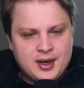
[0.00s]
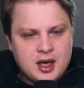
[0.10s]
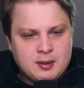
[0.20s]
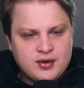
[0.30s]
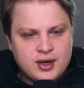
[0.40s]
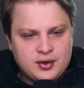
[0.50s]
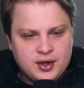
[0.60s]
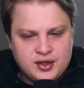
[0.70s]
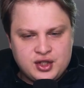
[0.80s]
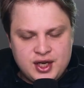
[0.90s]
And we're going to come over here and
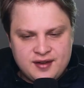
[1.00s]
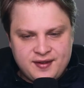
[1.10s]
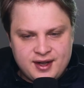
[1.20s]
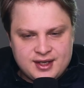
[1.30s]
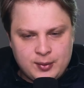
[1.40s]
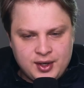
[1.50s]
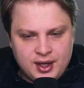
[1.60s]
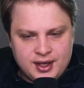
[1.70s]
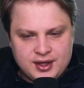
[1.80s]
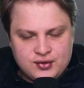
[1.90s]
look at the GFS. I really
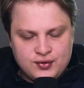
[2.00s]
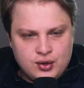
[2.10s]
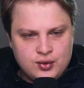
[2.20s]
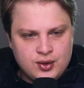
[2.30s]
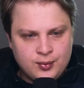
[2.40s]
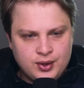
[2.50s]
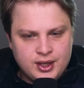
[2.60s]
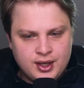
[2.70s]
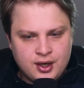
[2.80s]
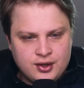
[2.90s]
like this view. You can really
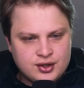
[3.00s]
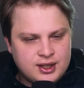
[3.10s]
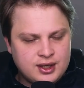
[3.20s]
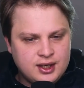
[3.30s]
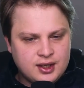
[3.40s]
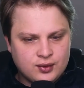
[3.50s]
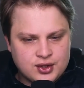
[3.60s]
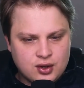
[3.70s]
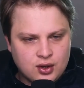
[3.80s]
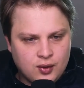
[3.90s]
get an understanding of
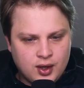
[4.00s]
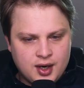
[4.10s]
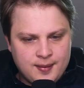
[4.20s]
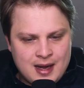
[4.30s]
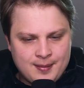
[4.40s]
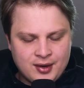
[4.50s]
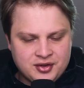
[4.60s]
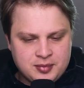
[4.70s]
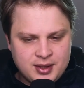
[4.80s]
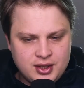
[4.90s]
what's going on in the map, and I'll
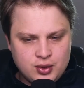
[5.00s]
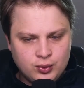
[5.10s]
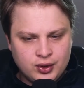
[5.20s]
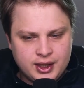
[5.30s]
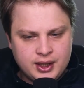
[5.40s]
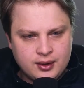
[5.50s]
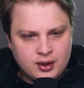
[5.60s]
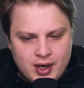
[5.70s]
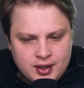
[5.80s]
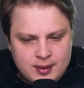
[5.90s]
explain to you really
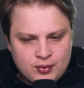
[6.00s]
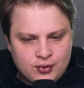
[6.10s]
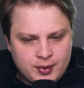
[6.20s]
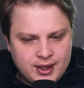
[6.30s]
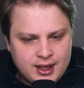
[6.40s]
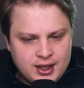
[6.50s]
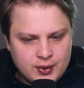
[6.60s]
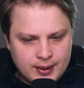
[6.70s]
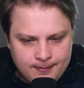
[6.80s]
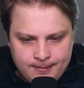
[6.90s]
quickly before we get
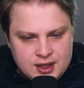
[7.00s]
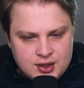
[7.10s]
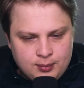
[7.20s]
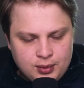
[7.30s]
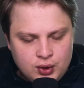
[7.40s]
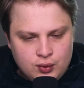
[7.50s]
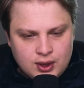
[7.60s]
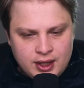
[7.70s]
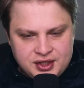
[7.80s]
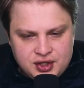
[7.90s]
into it. These little blue
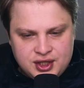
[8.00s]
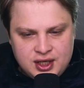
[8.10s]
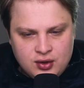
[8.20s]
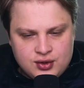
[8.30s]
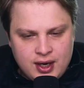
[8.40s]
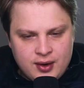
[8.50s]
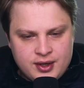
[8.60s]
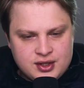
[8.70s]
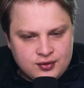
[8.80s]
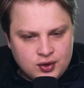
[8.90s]
lines that you see, those are
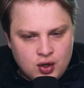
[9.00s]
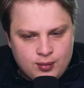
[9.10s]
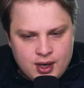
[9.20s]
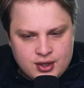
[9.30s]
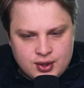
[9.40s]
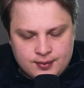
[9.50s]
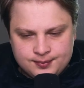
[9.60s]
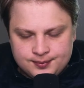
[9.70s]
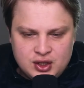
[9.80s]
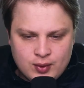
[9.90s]
areas of low pressure,
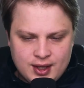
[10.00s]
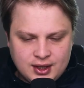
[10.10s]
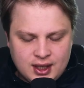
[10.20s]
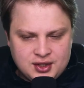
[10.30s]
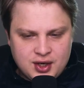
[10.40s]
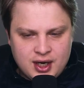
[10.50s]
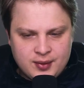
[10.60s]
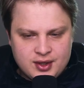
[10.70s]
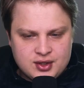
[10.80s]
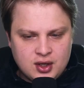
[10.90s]
and these red lines are
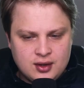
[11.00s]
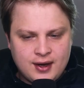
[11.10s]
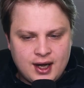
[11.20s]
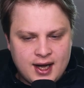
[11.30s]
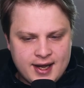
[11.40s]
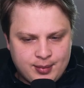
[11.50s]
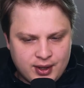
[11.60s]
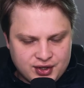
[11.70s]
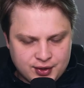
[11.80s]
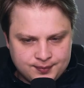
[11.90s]
areas of high
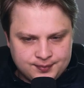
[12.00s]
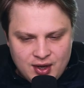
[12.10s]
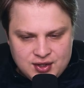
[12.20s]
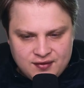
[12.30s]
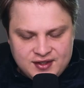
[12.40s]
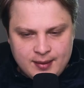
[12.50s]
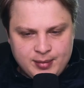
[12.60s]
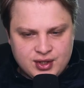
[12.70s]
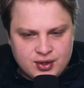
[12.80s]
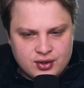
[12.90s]
pressure. And we also have
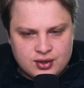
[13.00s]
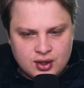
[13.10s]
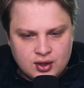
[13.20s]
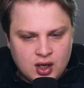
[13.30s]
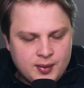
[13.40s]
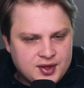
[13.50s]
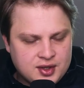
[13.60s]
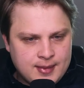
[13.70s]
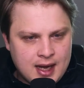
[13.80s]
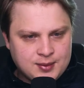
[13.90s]
temperatures along with
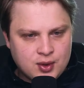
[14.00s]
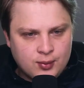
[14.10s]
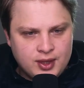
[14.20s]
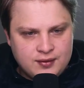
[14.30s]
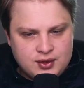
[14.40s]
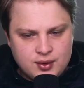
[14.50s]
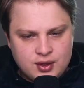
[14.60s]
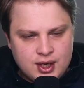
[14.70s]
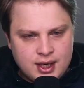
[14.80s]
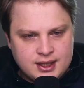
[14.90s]
this map, so it really gives you a
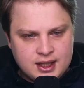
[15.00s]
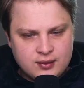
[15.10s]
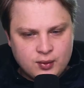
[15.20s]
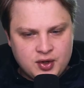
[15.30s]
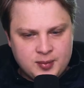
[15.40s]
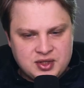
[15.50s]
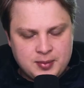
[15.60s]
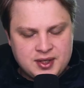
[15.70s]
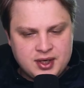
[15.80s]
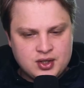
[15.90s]
good idea of where the
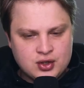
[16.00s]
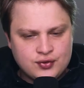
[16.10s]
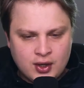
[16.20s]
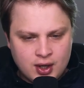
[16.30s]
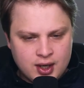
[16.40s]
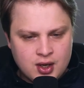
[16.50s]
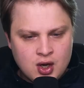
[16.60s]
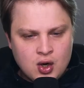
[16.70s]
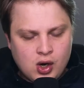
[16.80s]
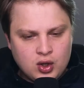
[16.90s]
precipitation is falling,
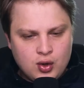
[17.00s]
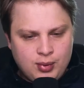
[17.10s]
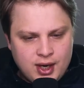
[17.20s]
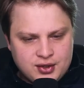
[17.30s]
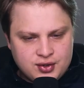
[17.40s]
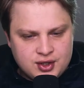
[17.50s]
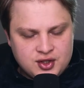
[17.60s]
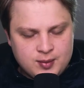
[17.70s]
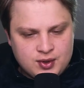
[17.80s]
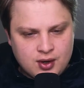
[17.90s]
where our low pressure
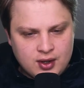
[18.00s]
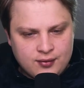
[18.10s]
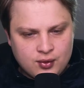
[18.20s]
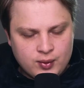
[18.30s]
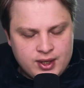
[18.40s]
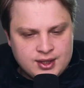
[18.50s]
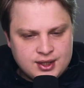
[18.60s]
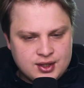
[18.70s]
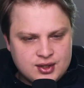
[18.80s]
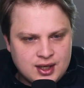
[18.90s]
systems are. Like, for
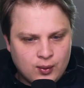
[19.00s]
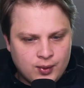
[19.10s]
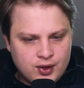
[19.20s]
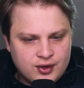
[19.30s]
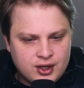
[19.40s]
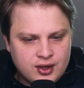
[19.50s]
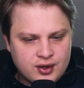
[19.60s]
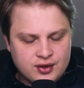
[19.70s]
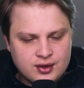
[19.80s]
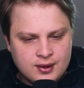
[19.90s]
instance, that one over here
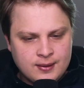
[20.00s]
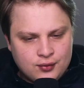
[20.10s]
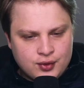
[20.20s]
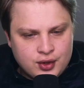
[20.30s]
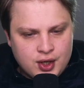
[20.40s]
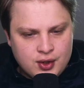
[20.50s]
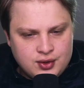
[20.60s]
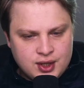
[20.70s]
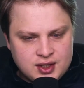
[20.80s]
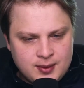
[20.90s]
near the California
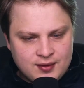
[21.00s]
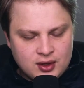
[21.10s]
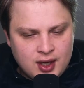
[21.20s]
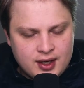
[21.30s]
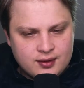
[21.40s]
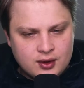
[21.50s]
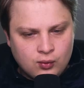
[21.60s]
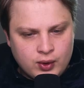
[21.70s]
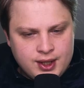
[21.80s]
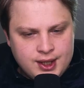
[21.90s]
coast, you can see we have a lot of
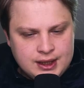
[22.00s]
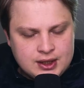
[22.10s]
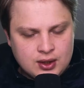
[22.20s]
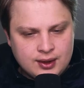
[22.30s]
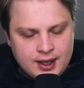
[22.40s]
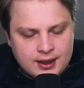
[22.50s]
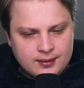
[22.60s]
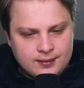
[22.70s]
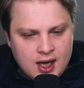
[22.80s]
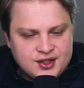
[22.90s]
rings kind of
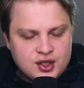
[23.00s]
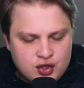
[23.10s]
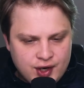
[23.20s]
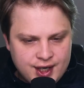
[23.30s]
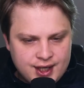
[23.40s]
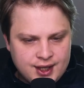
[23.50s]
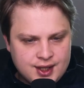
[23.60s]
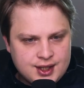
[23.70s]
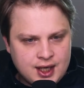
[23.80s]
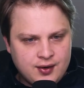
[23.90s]
concentrated in
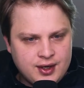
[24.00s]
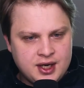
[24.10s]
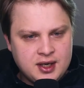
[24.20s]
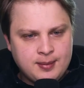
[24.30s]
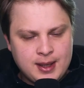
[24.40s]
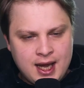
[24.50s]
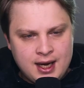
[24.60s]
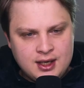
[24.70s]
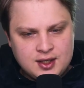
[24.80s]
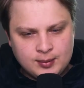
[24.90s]
this area,
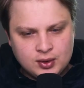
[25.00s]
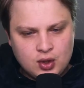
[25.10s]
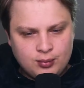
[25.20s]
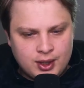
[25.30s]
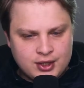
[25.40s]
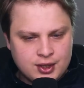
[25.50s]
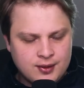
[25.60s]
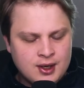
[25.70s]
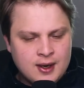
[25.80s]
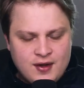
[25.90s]
indicating some low
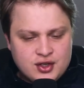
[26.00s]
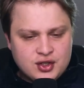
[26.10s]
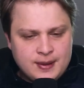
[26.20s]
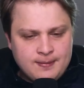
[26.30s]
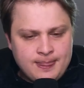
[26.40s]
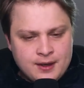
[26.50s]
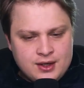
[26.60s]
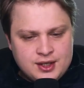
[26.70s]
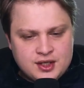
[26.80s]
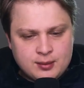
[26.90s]
pressure. Eventually, you know,
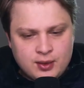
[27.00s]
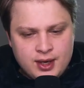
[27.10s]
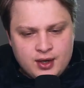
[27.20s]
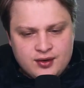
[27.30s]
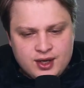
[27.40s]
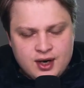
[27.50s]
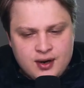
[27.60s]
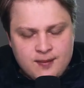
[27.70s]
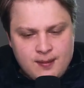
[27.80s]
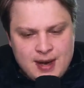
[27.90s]
you see some rain over
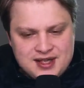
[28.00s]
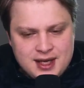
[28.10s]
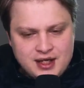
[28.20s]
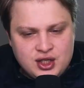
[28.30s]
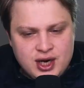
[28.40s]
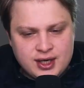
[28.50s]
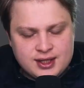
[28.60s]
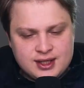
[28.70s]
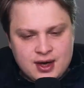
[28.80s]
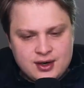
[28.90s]
there, but as that
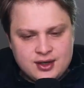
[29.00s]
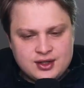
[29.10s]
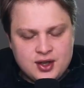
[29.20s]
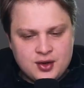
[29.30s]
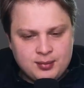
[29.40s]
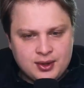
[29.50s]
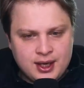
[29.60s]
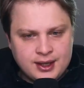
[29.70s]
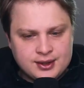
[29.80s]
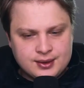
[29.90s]
ejects down into southern
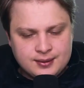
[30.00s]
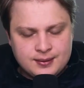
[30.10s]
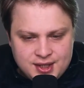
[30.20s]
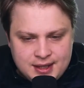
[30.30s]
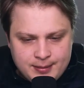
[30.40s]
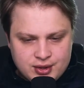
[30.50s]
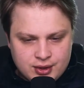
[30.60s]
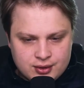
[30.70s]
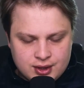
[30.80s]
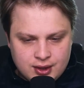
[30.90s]
plains, look at these
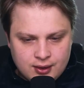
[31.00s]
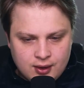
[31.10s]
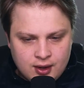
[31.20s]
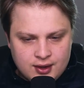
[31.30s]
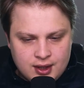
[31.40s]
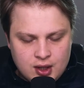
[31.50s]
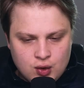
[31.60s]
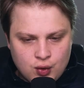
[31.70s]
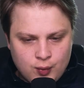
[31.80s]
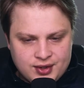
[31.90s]
temperatures here on the
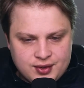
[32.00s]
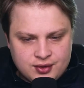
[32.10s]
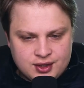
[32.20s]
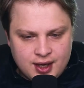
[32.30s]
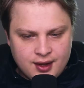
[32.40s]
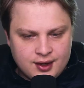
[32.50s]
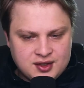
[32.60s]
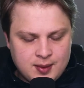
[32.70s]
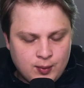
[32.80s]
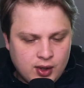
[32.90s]
northwestern side of
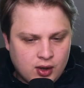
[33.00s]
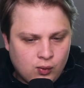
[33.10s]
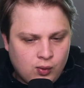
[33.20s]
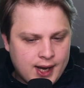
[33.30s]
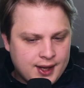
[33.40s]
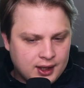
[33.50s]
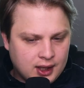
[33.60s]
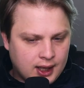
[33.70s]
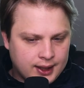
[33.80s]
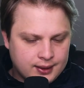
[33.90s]
this. I mean, we are right on the
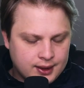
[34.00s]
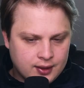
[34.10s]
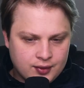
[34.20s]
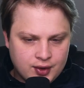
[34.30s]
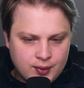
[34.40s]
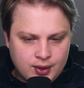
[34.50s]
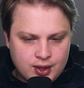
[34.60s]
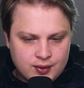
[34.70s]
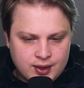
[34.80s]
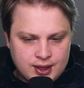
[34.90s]
line here, 31
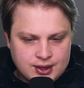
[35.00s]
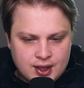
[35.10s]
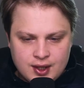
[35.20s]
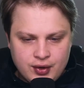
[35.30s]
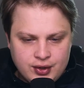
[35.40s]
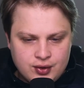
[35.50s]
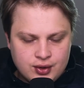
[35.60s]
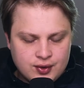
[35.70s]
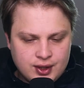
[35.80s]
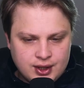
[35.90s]
degrees, 32
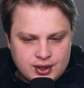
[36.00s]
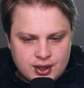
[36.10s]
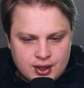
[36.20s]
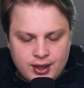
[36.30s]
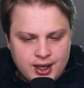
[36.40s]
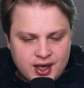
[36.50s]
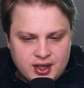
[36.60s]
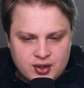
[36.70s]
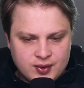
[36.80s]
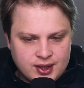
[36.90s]
degrees, 29
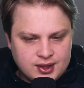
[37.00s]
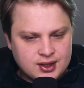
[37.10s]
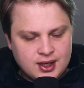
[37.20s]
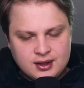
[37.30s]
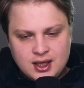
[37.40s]
degrees.